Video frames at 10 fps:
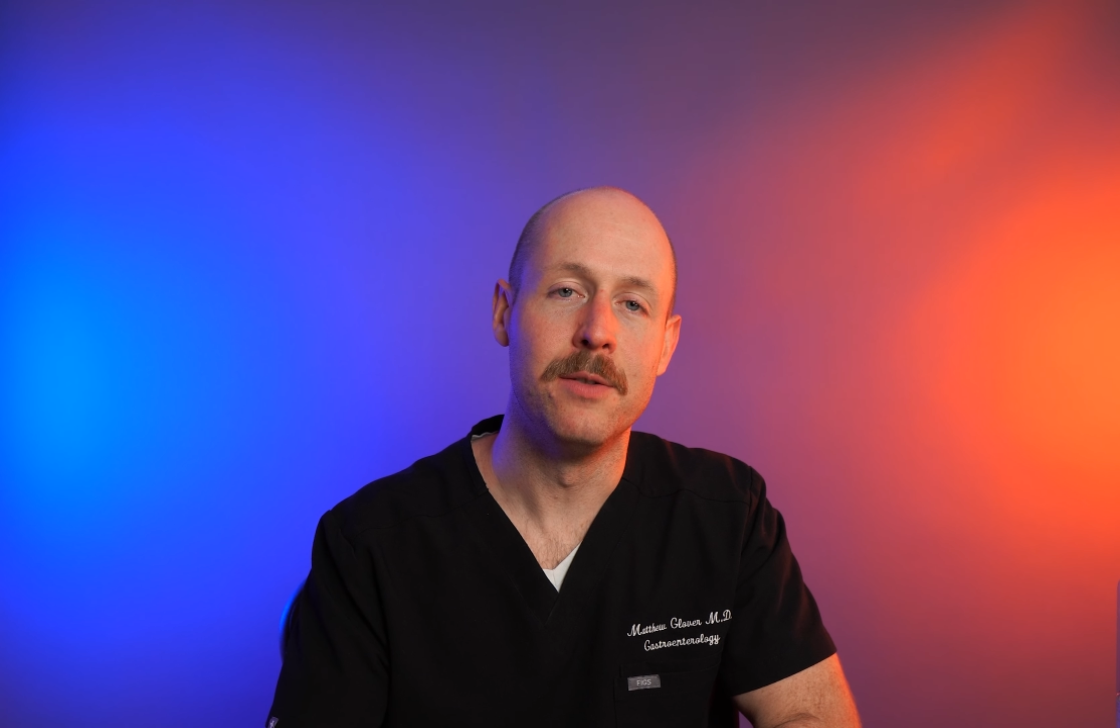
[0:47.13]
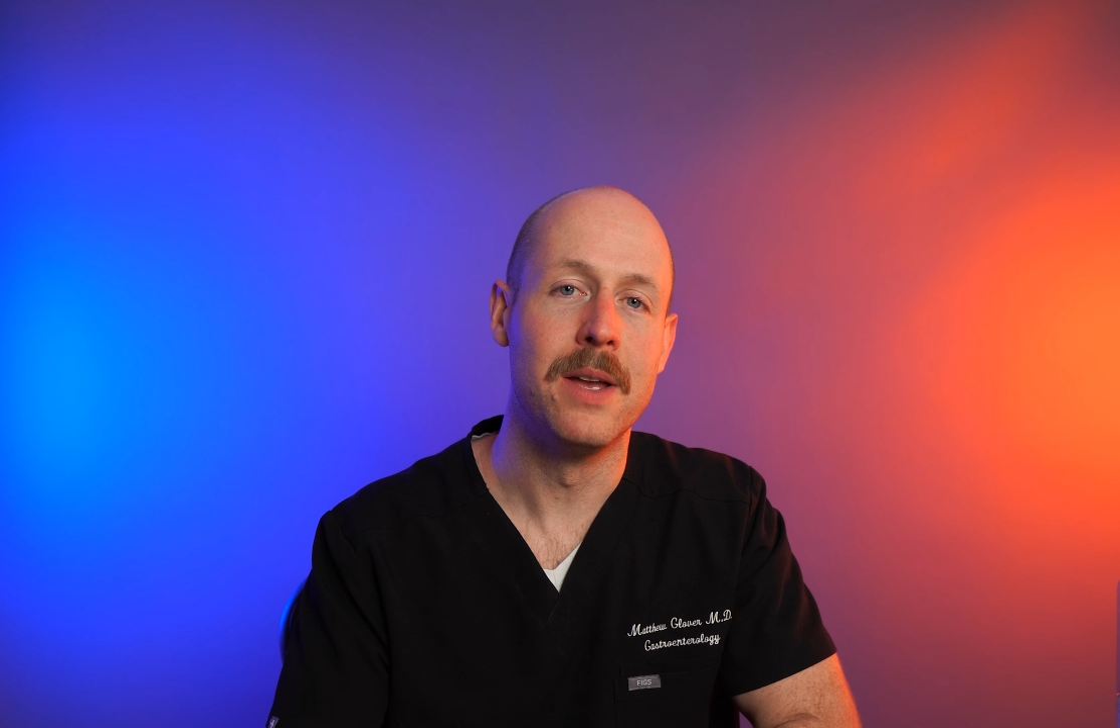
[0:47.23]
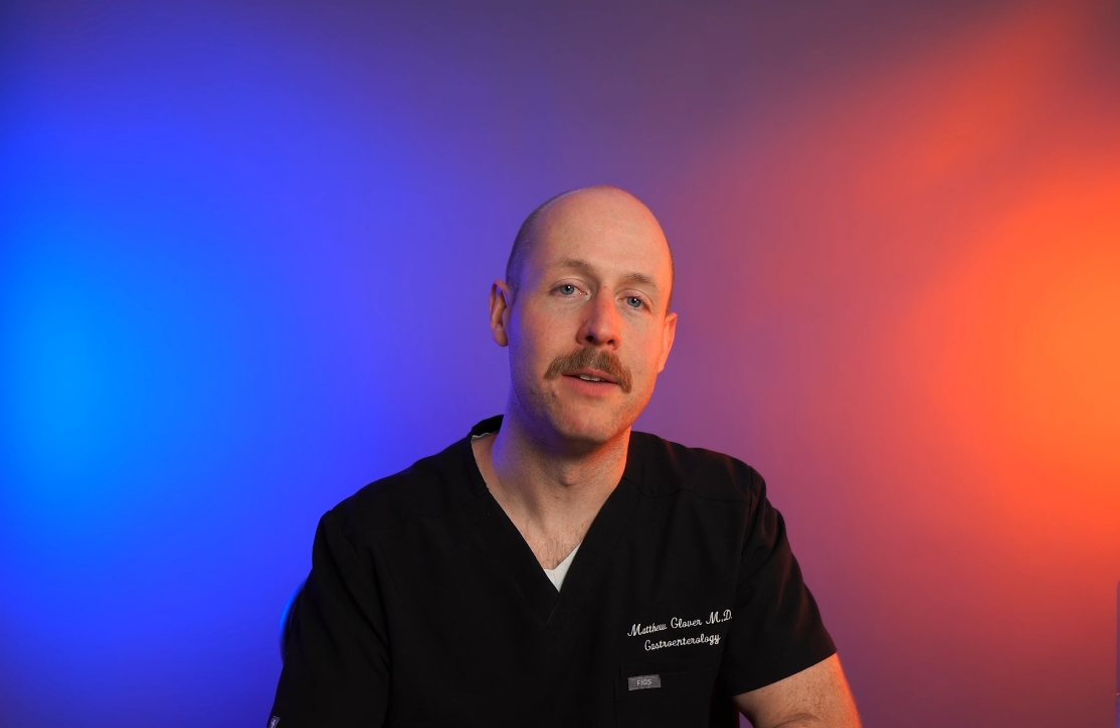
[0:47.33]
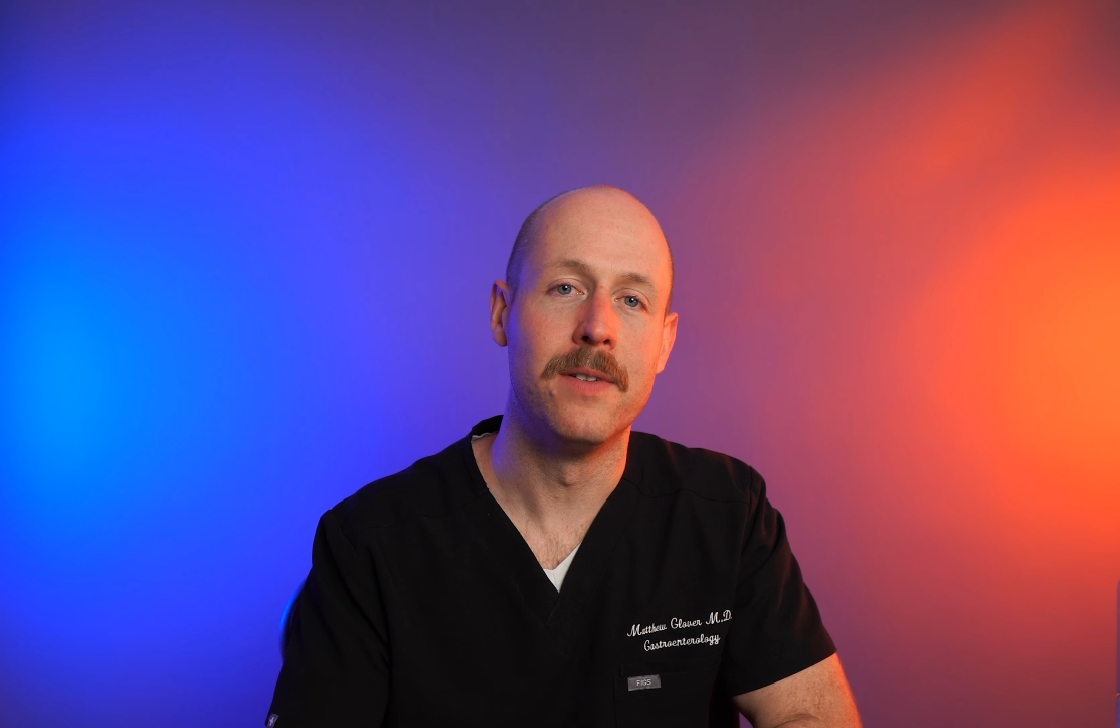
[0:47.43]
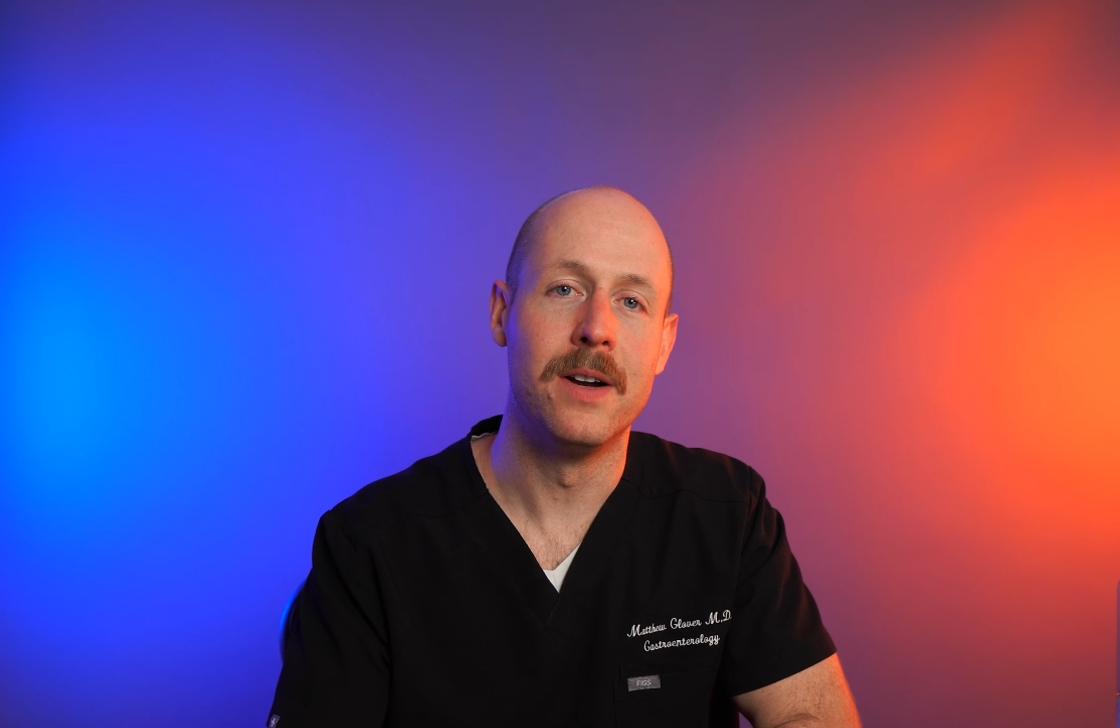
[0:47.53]

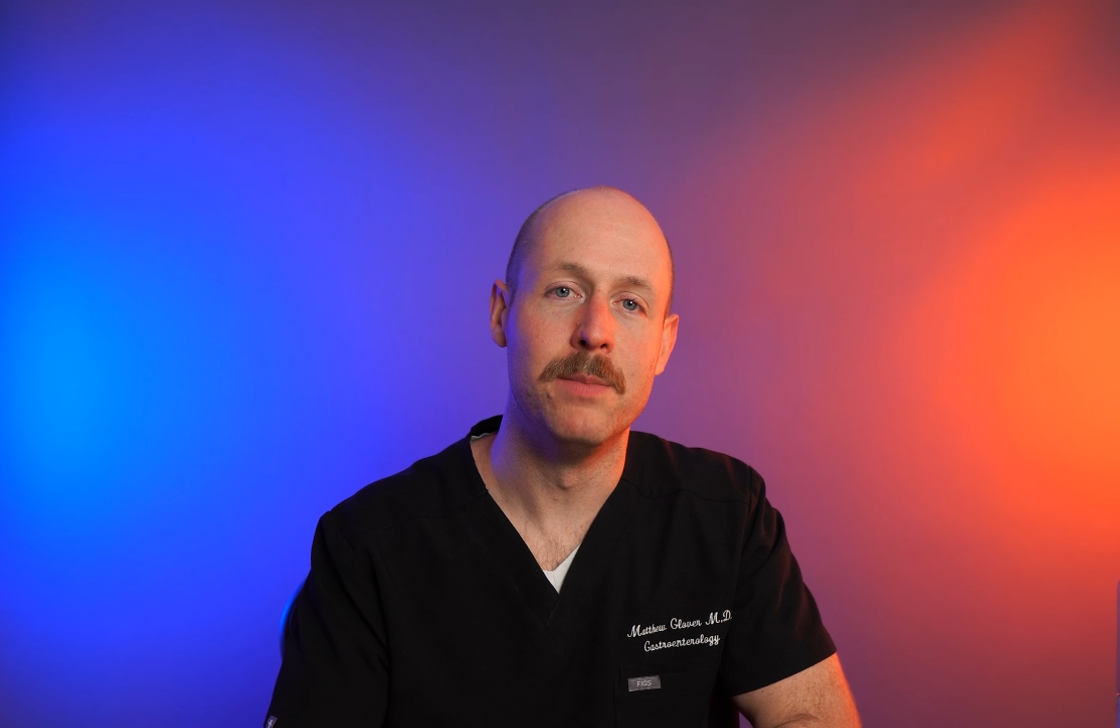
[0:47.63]
may find